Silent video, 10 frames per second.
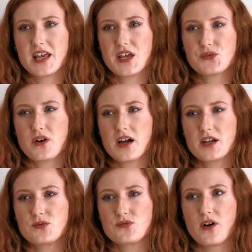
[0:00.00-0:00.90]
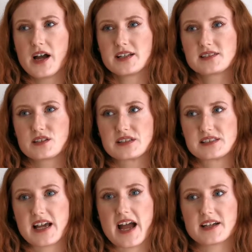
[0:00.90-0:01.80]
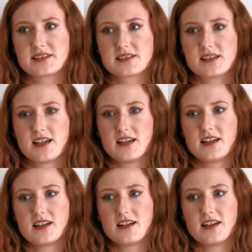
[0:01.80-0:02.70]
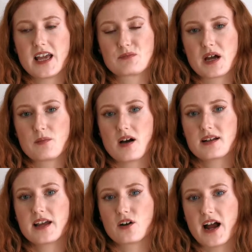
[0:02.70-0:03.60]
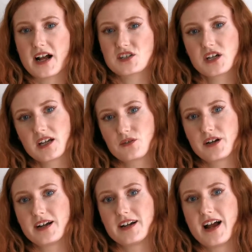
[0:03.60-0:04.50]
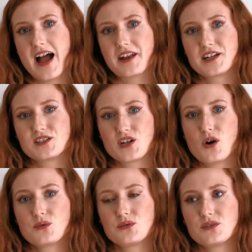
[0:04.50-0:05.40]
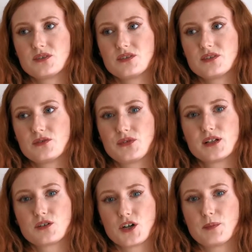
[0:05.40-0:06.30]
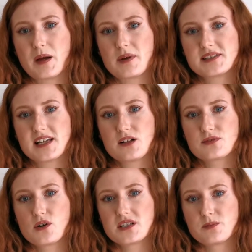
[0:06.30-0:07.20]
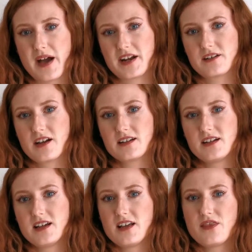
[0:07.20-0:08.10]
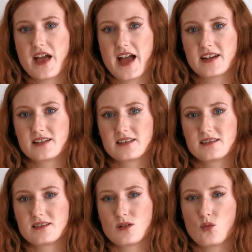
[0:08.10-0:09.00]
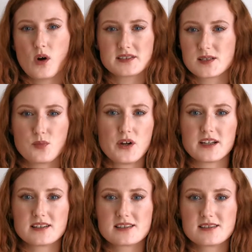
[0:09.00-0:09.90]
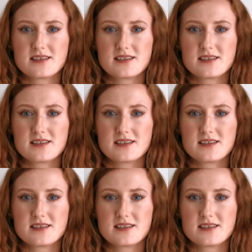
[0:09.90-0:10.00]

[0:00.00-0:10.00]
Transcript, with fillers: If I find success in my modeling or acting career and I don't feel good about myself going to bed at night, then what's the point?